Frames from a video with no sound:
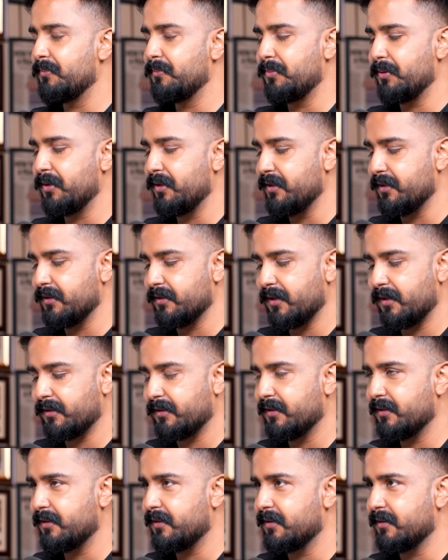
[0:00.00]
Brilliant. I
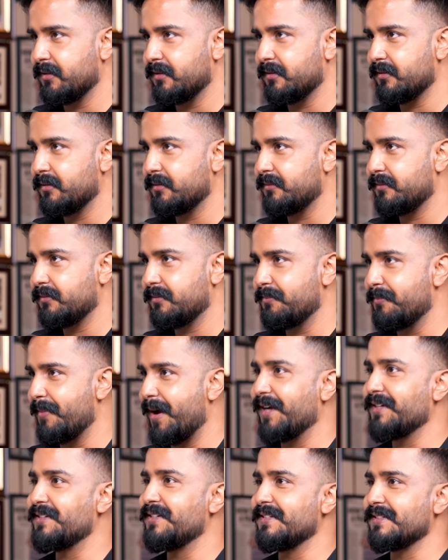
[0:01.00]
think
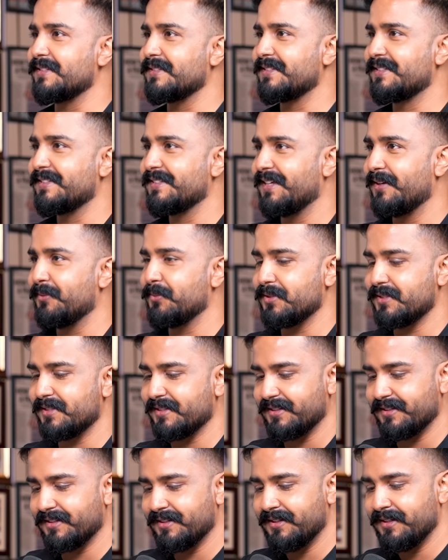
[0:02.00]
madness, I would
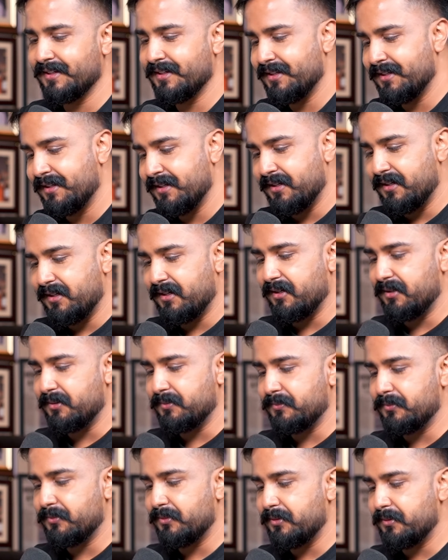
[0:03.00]
say. I
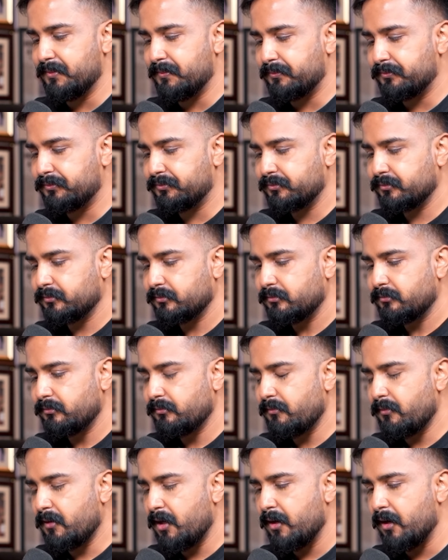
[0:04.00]

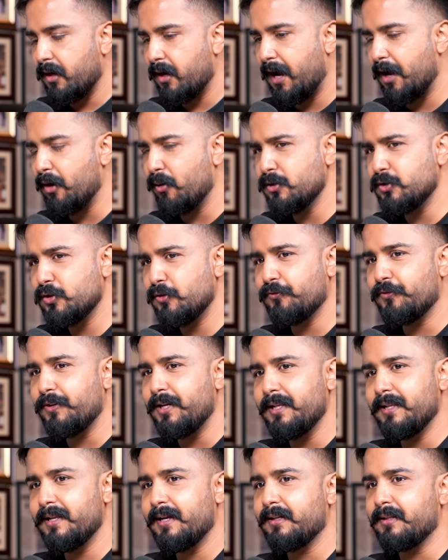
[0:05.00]
also
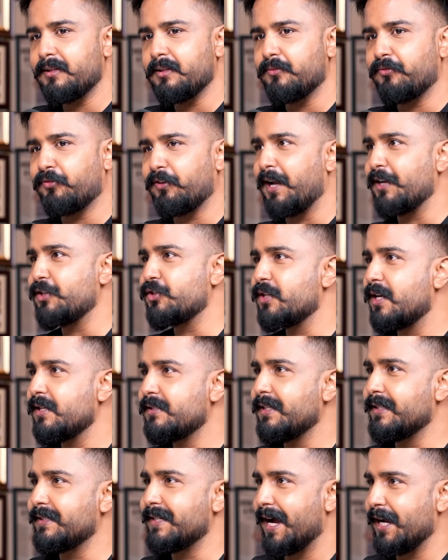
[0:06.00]
feel that
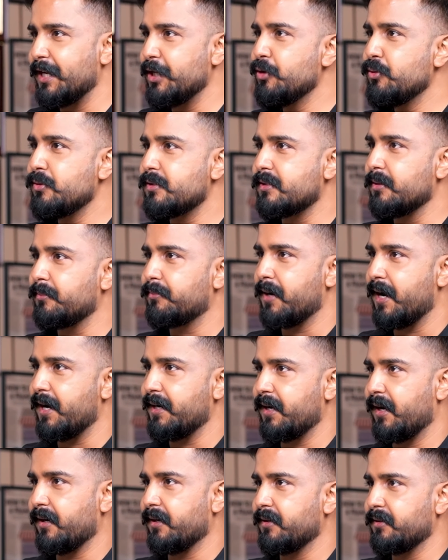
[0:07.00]
franchisee dilutes the brand
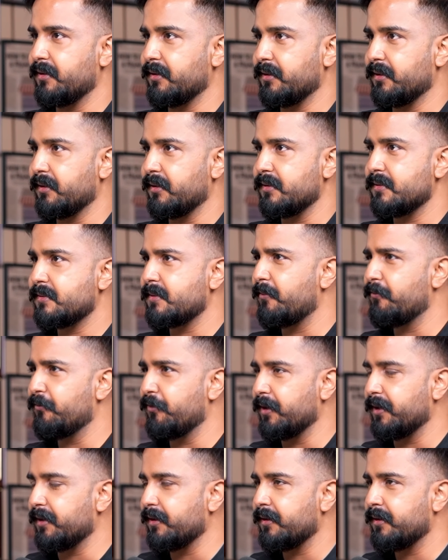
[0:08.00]
identity
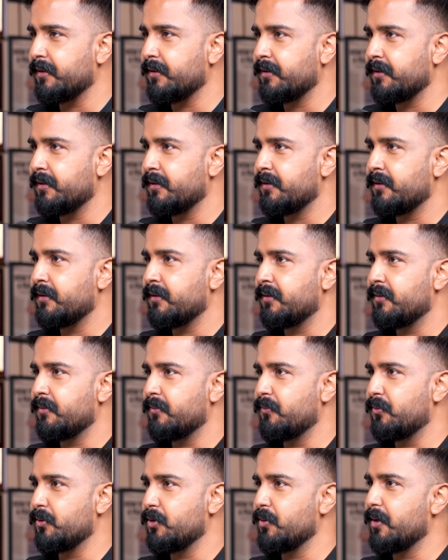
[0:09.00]
somewhere.
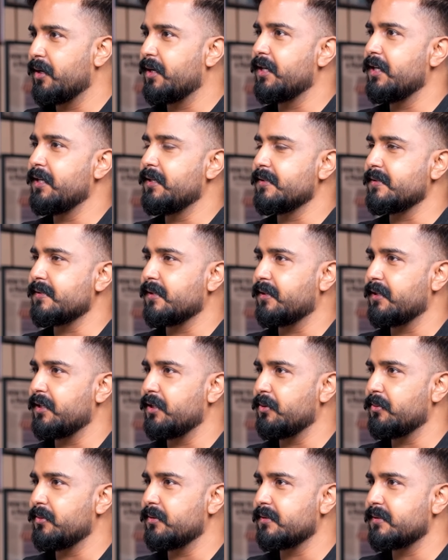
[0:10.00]
Would you agree, disagree
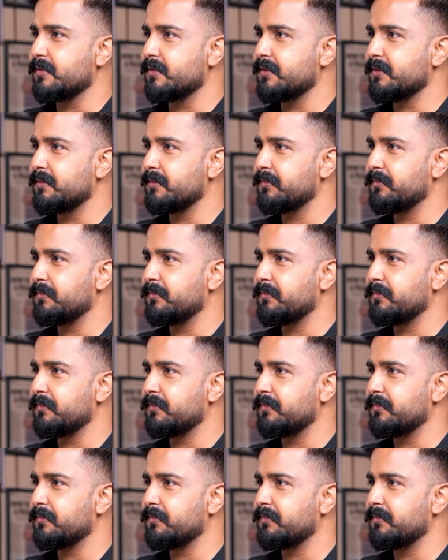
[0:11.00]
to this?